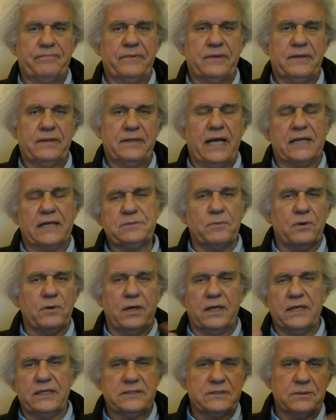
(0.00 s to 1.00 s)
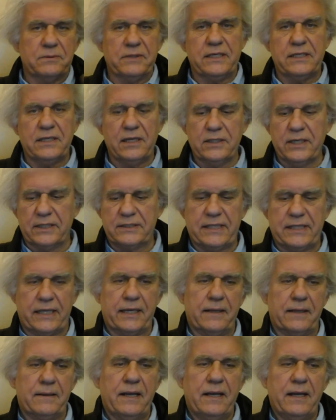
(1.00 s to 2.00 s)
That's more or less the way he looked at
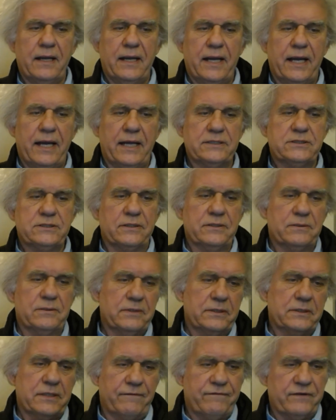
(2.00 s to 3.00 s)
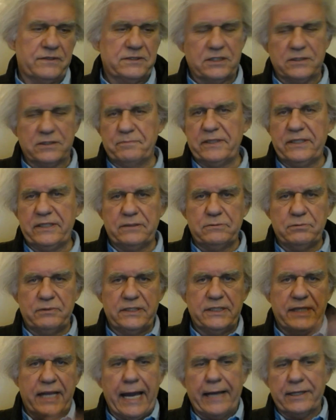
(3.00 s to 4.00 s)
it. And so there were differences
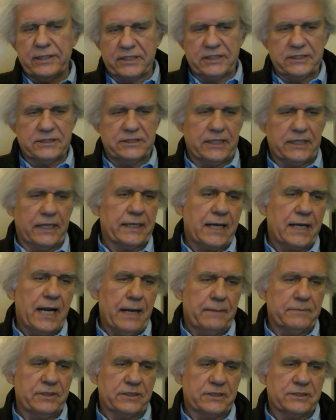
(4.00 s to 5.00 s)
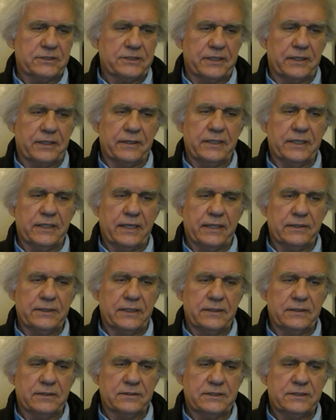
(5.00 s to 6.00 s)
between the anarchists and the communists there in, the,
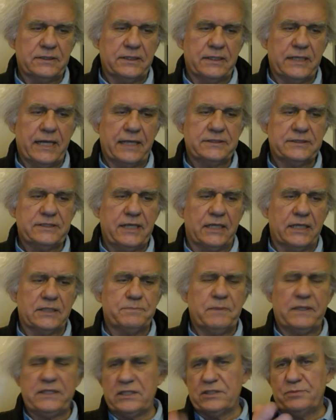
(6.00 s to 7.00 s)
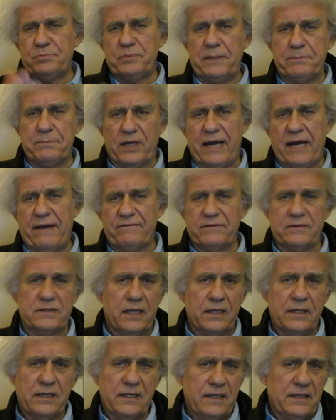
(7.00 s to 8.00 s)
in those in that sense. But these people haven't
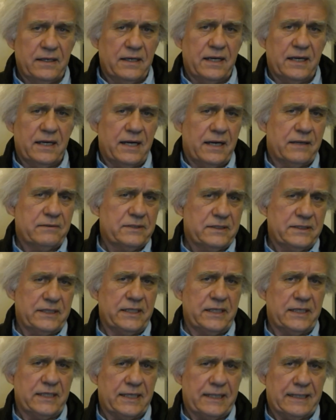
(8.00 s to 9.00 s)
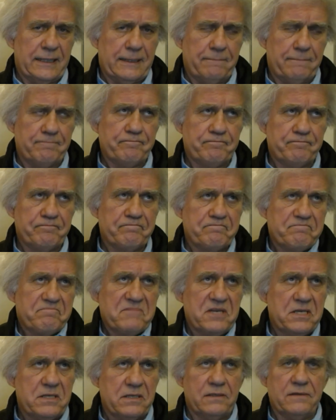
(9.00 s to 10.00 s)
uh, really um,
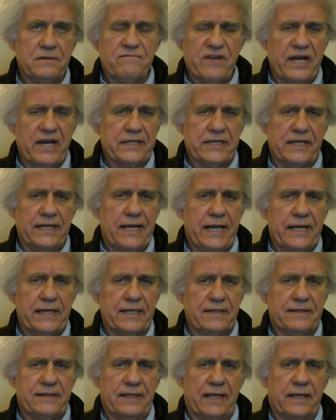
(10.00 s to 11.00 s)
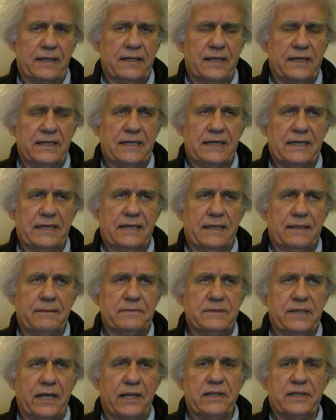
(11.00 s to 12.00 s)
you know invented anything. Uh,
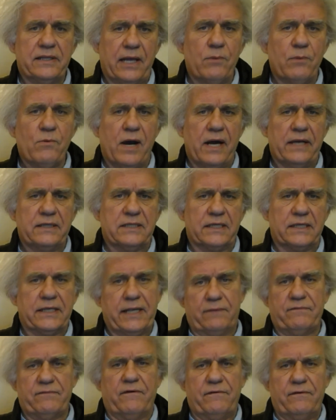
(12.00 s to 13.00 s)
they they want to get